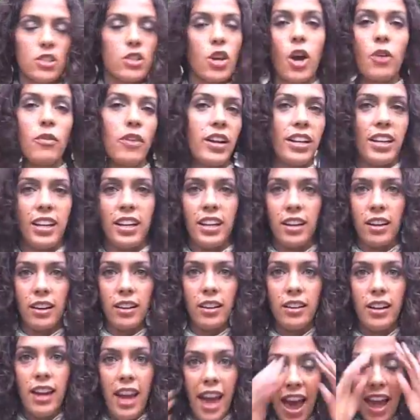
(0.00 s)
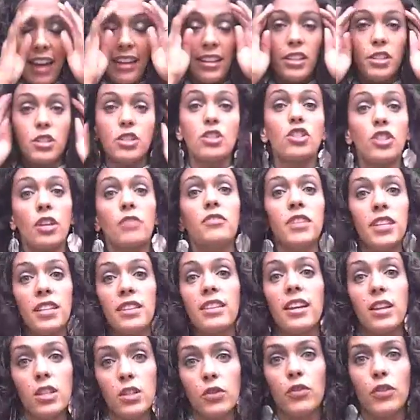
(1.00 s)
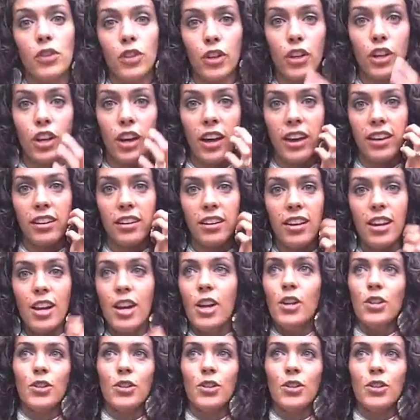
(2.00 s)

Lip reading: It's already here, and it's shifting things for the good.